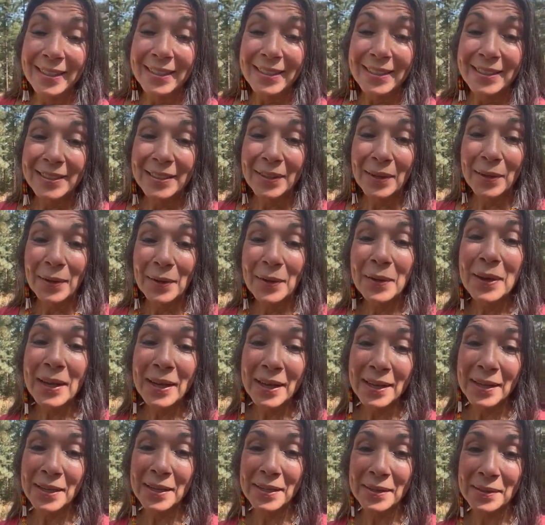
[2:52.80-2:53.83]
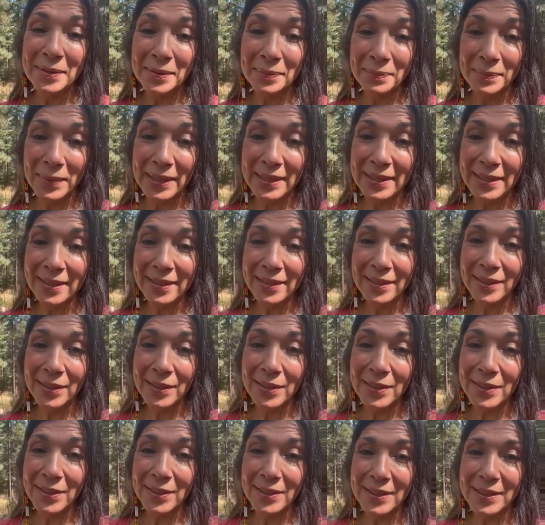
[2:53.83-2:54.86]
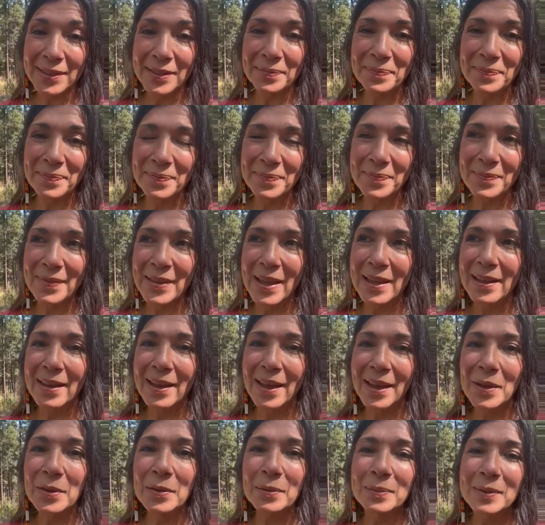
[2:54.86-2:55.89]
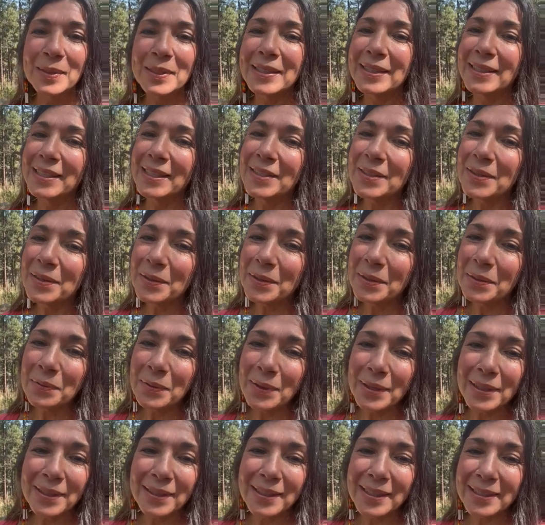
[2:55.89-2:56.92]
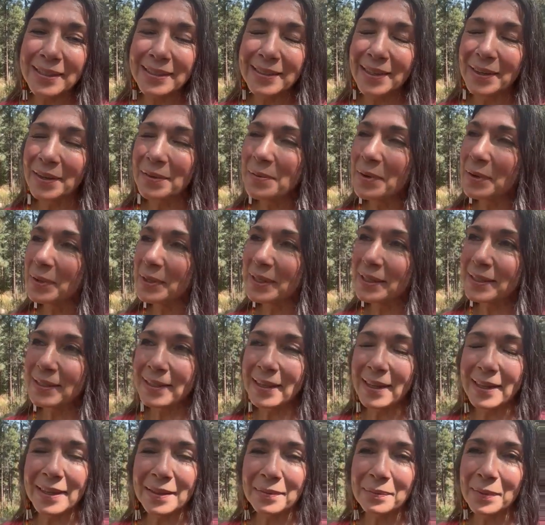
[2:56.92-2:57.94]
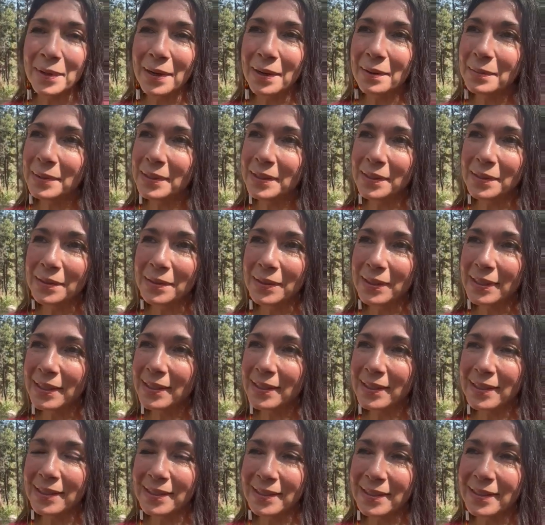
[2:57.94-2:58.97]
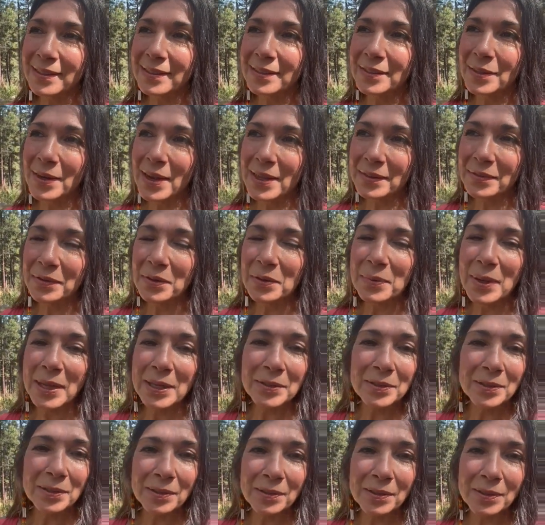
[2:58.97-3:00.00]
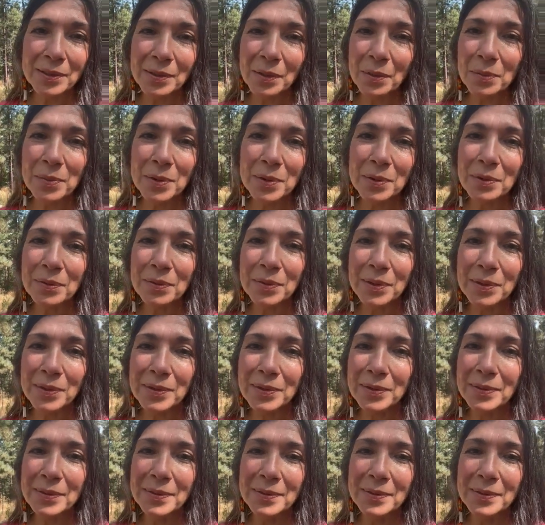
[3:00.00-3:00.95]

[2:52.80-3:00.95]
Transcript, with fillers: So my sisters, I hope to see you in one of these ceremonies. I can promise you it is transformational, so beautiful.